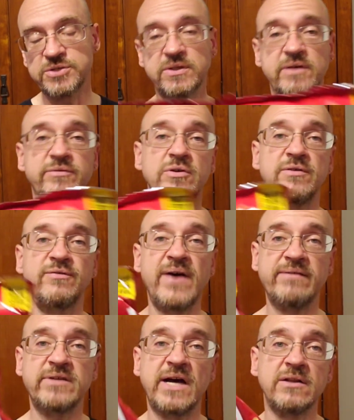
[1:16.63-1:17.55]
they give you a
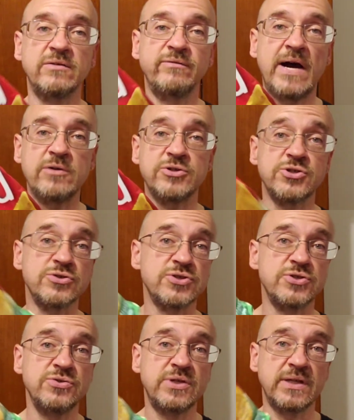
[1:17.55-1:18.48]
$5 voucher
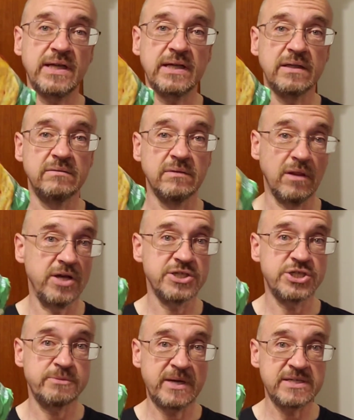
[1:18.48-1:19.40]
so you can get
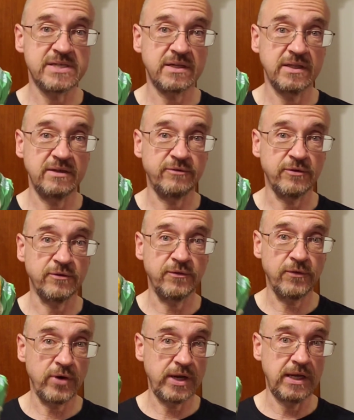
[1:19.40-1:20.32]
lunch basically for
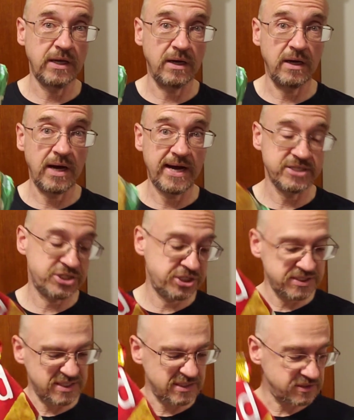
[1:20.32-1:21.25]
free uh, on Cheez It.